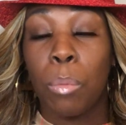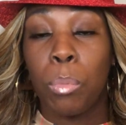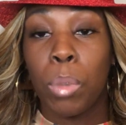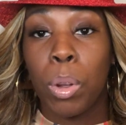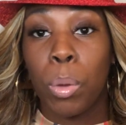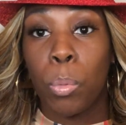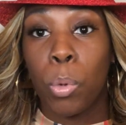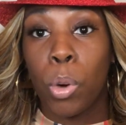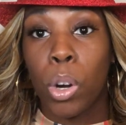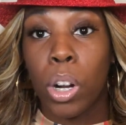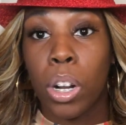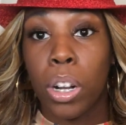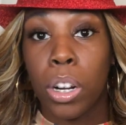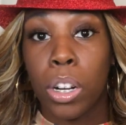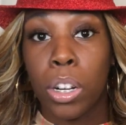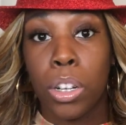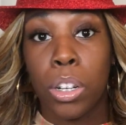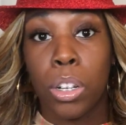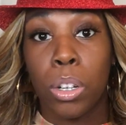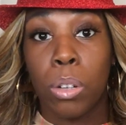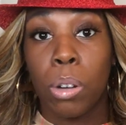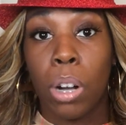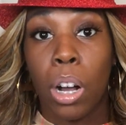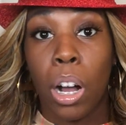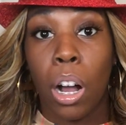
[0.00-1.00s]
we were going to
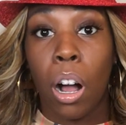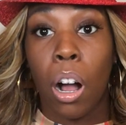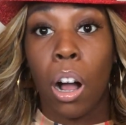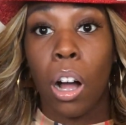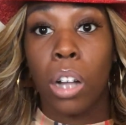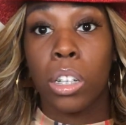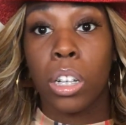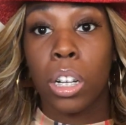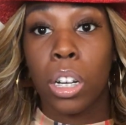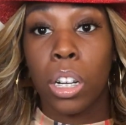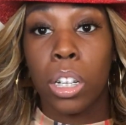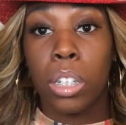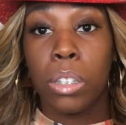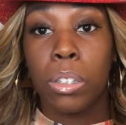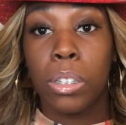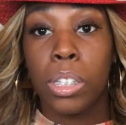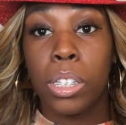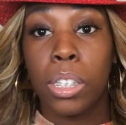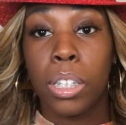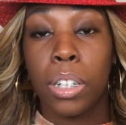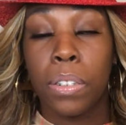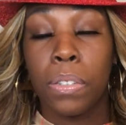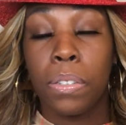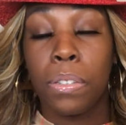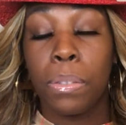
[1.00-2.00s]
do an
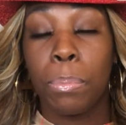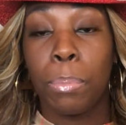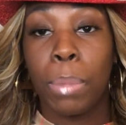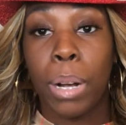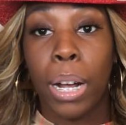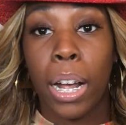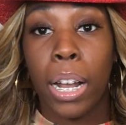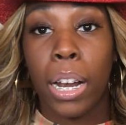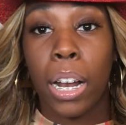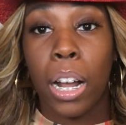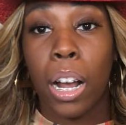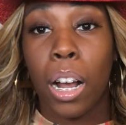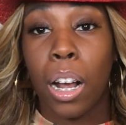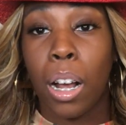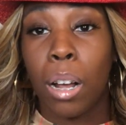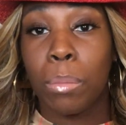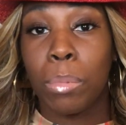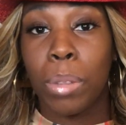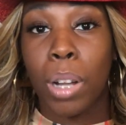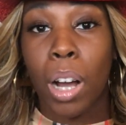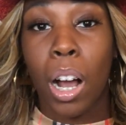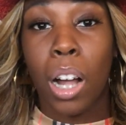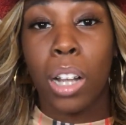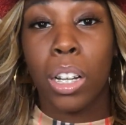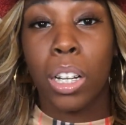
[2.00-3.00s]
all-inclusive, but
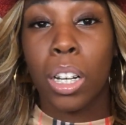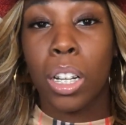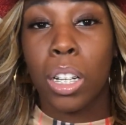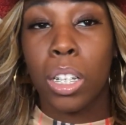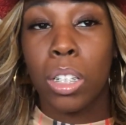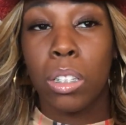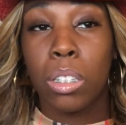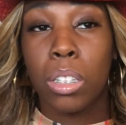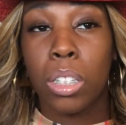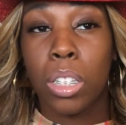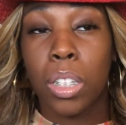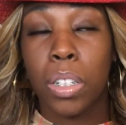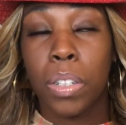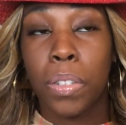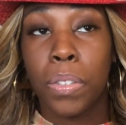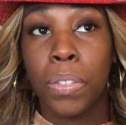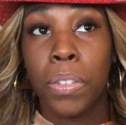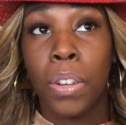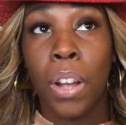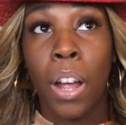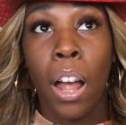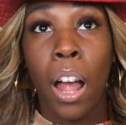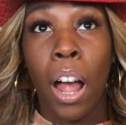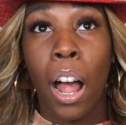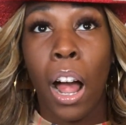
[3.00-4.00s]
all-inclusive,
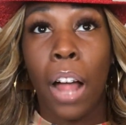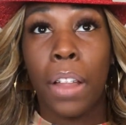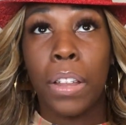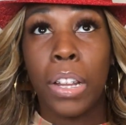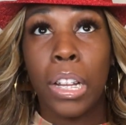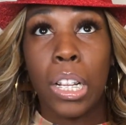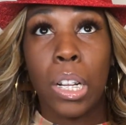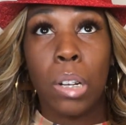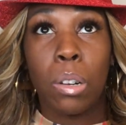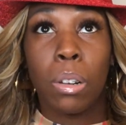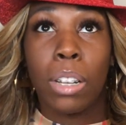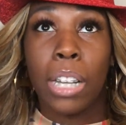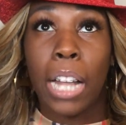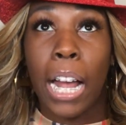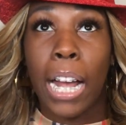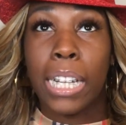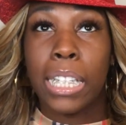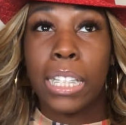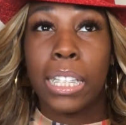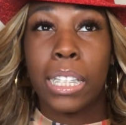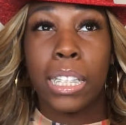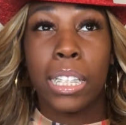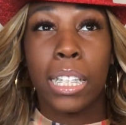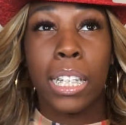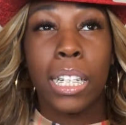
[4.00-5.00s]
I think they were like
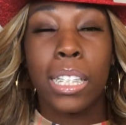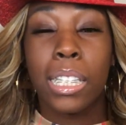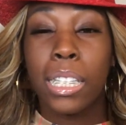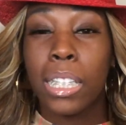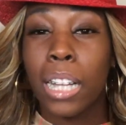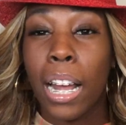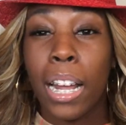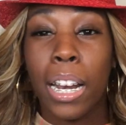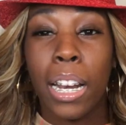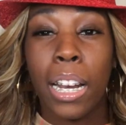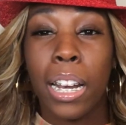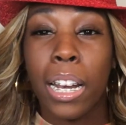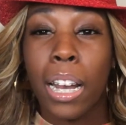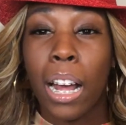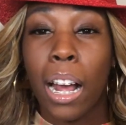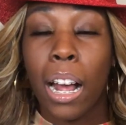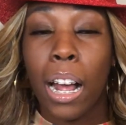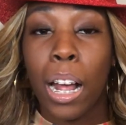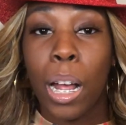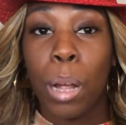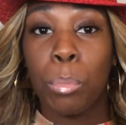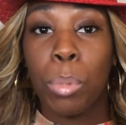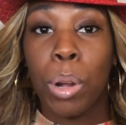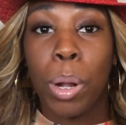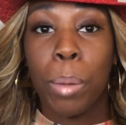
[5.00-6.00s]

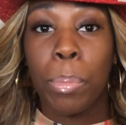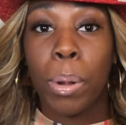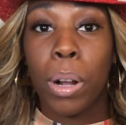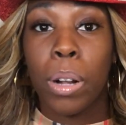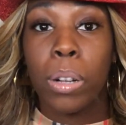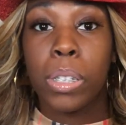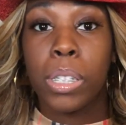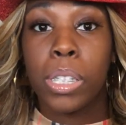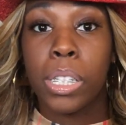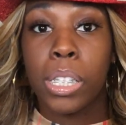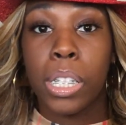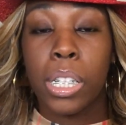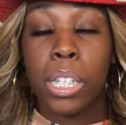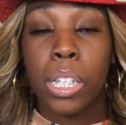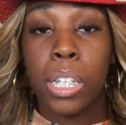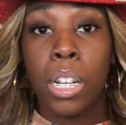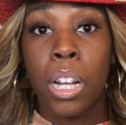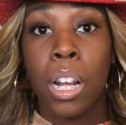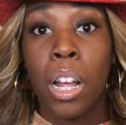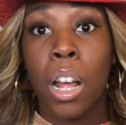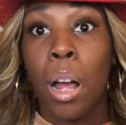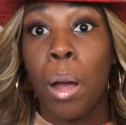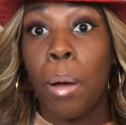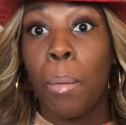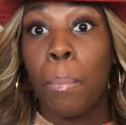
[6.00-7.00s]
$6.89 per person,
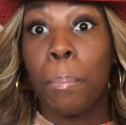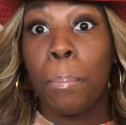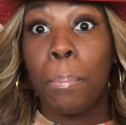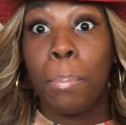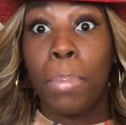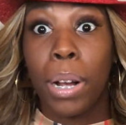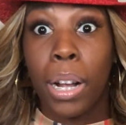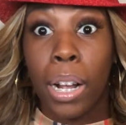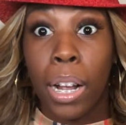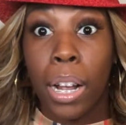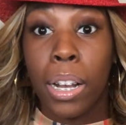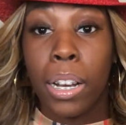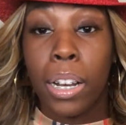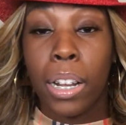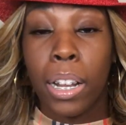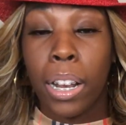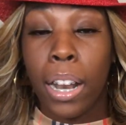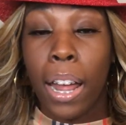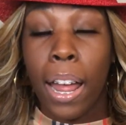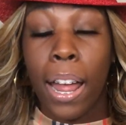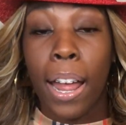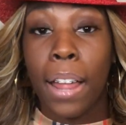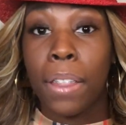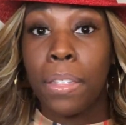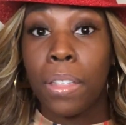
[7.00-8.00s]
but it
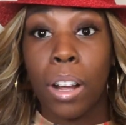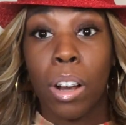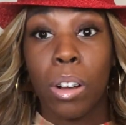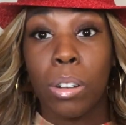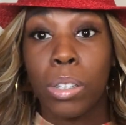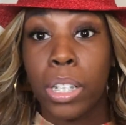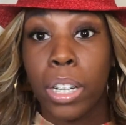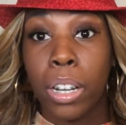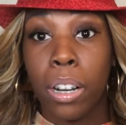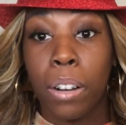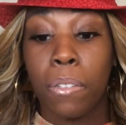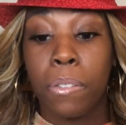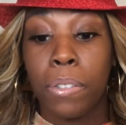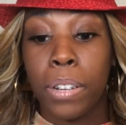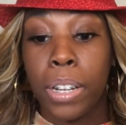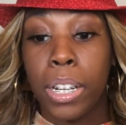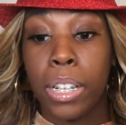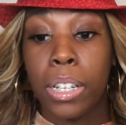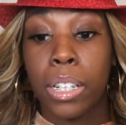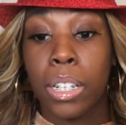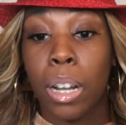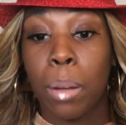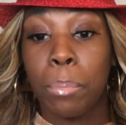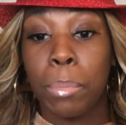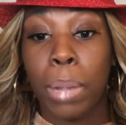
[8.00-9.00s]
had the hotel
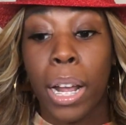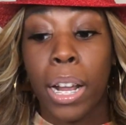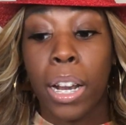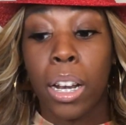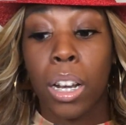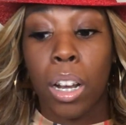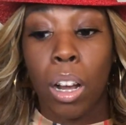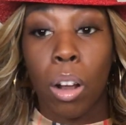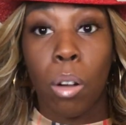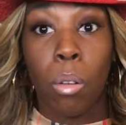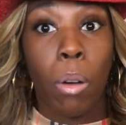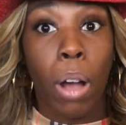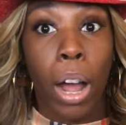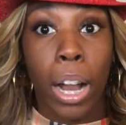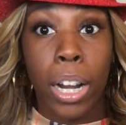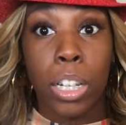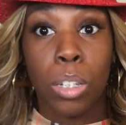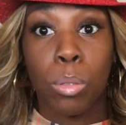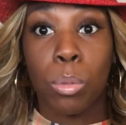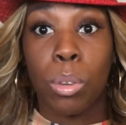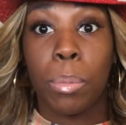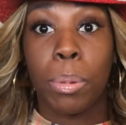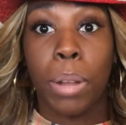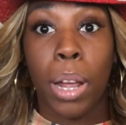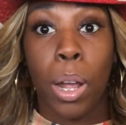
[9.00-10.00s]
fees. And I'm like, no, I just
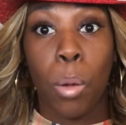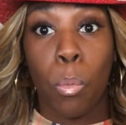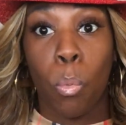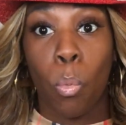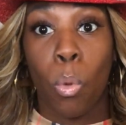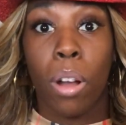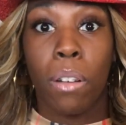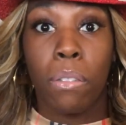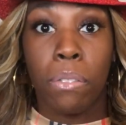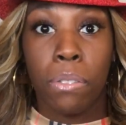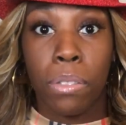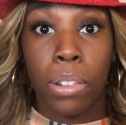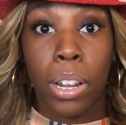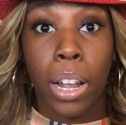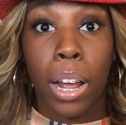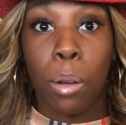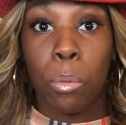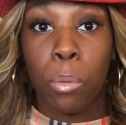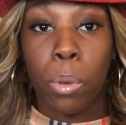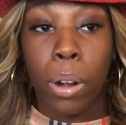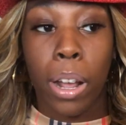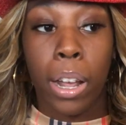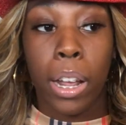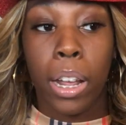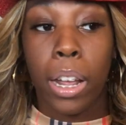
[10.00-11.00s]
want to pay one flat
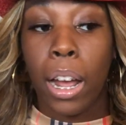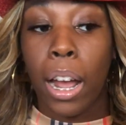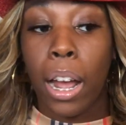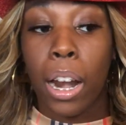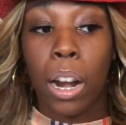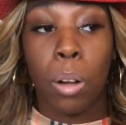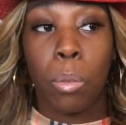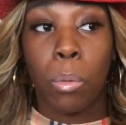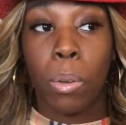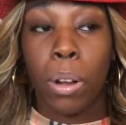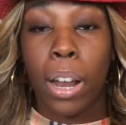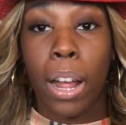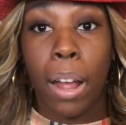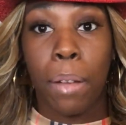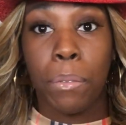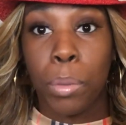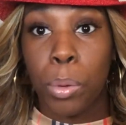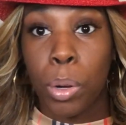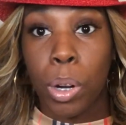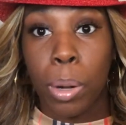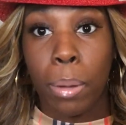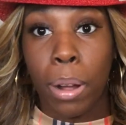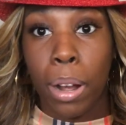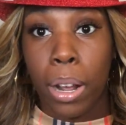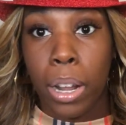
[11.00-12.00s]
rate. I don't want to have to
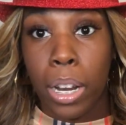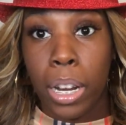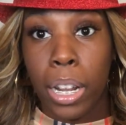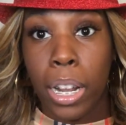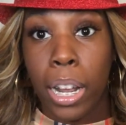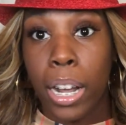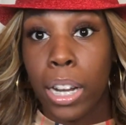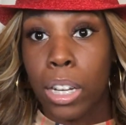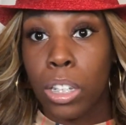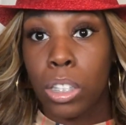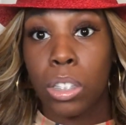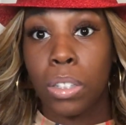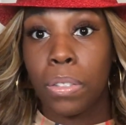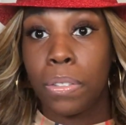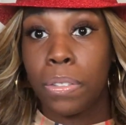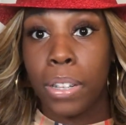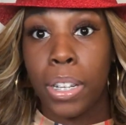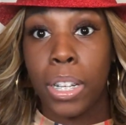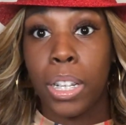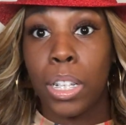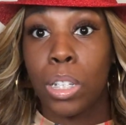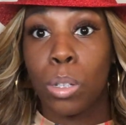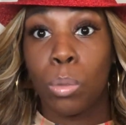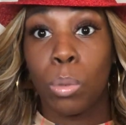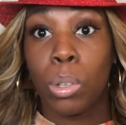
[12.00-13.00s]
worry about any extra
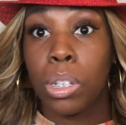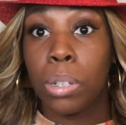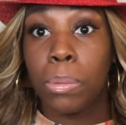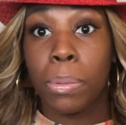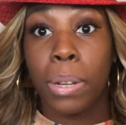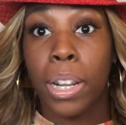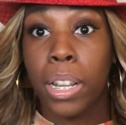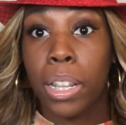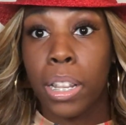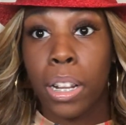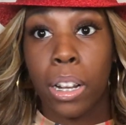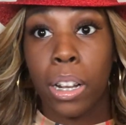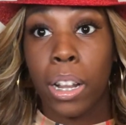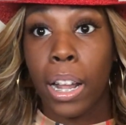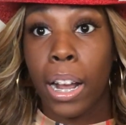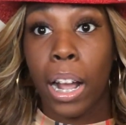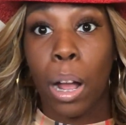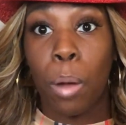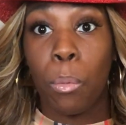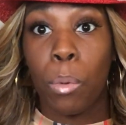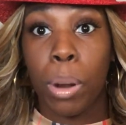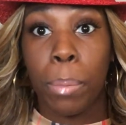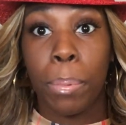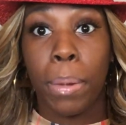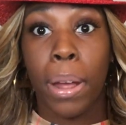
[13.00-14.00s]
fees once we get there. Like, I
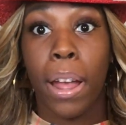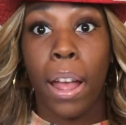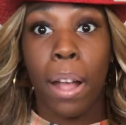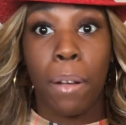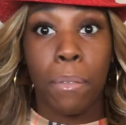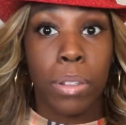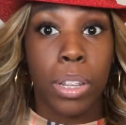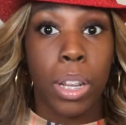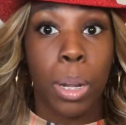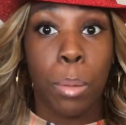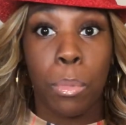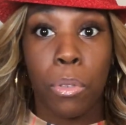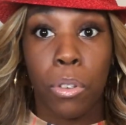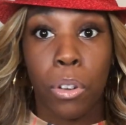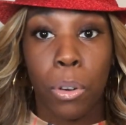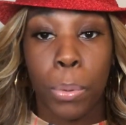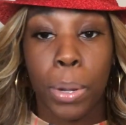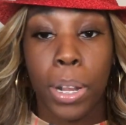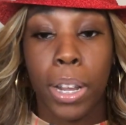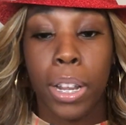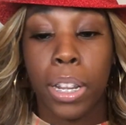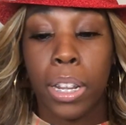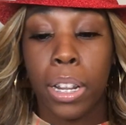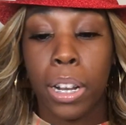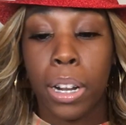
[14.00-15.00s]
want to pay everything before we
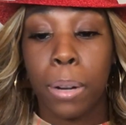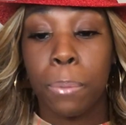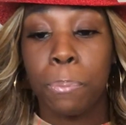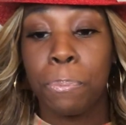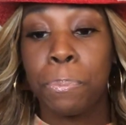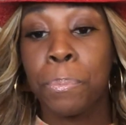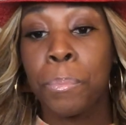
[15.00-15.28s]
get there.